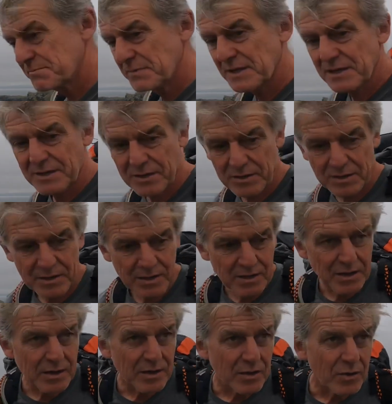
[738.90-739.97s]
me
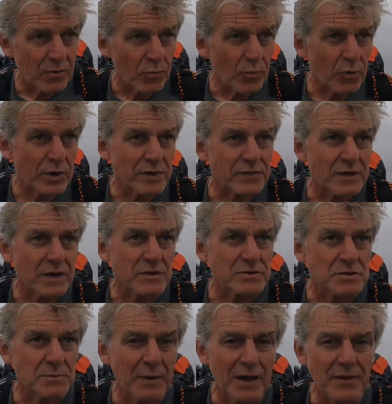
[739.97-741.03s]
walking the
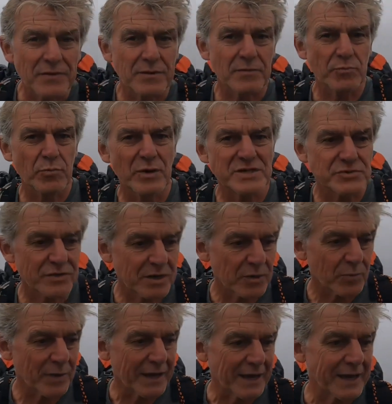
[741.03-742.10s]
coastal path and wittering
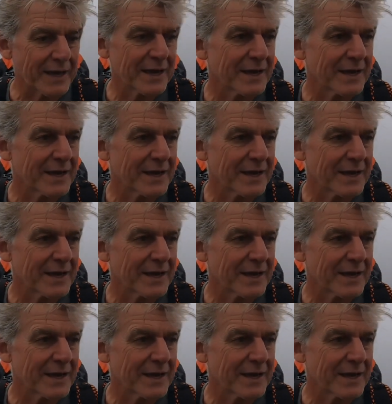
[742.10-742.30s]
away.